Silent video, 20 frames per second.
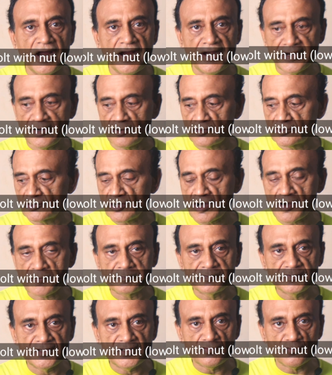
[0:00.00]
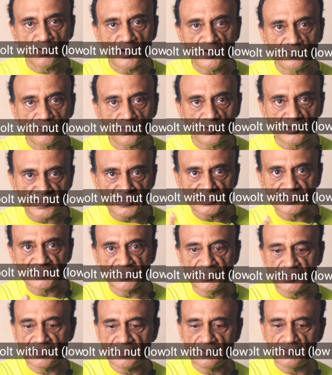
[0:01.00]
And on top, the
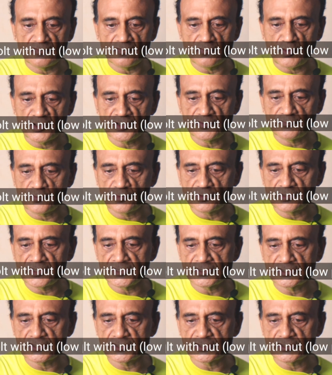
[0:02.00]
1/4